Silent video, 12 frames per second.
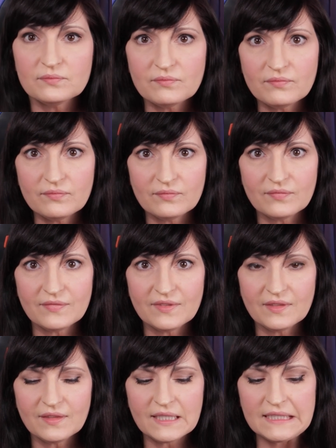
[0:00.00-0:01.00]
I'm having
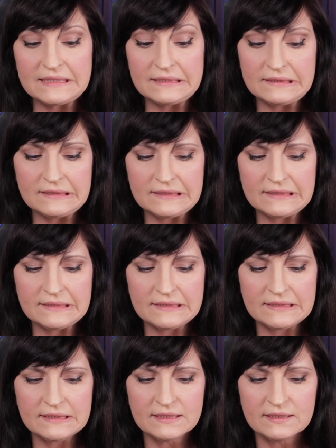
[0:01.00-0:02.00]
trouble connecting to
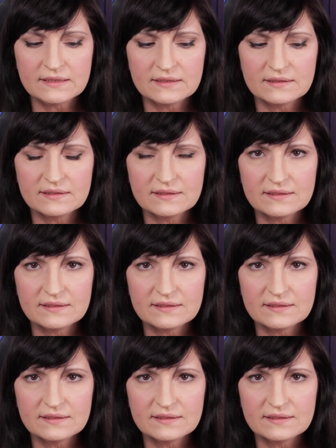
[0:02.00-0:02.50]
the internet.